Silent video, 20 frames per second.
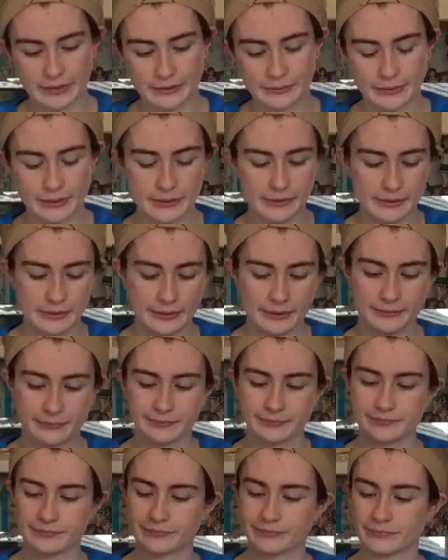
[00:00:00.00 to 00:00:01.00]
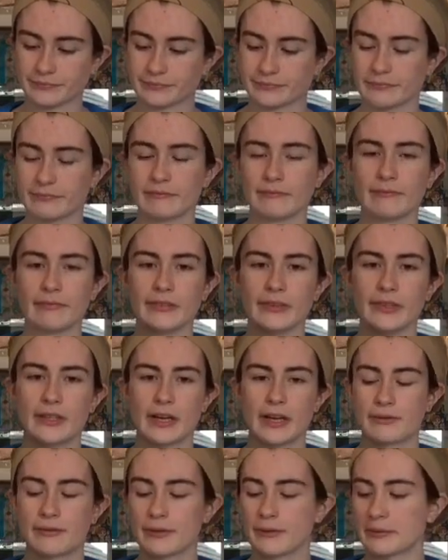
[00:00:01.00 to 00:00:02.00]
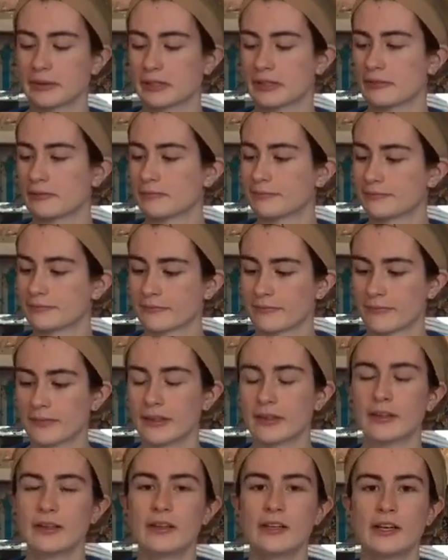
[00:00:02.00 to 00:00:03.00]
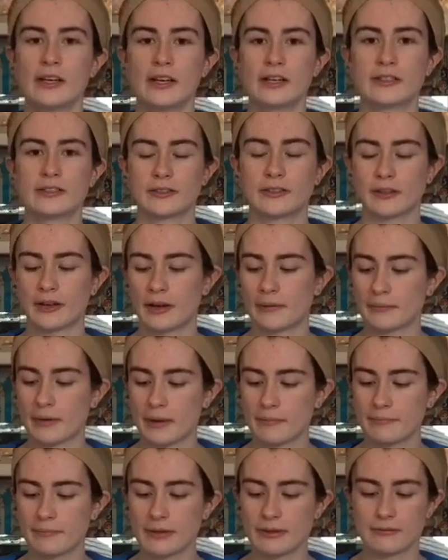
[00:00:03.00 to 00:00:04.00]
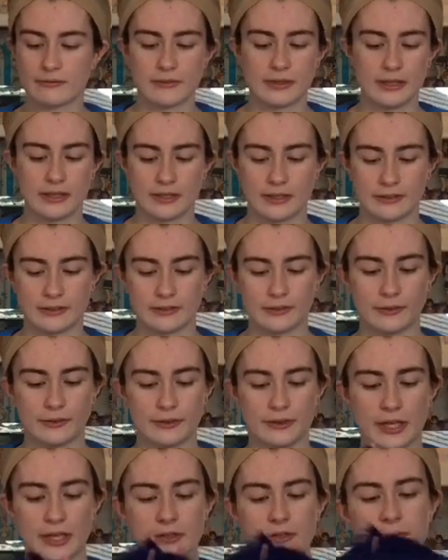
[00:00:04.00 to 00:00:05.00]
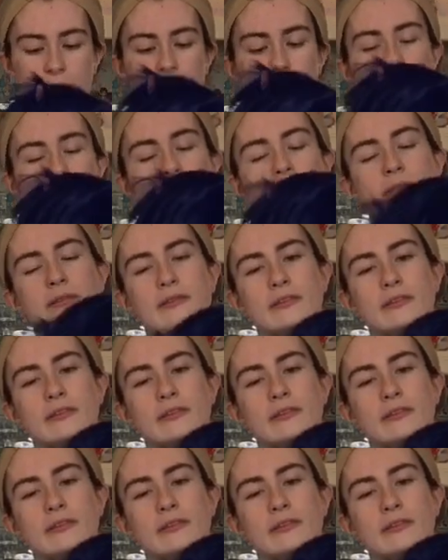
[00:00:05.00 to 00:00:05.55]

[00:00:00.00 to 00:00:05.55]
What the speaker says: what you're gonna do, you have your wig. Sorry, I'm being really not gentle with it.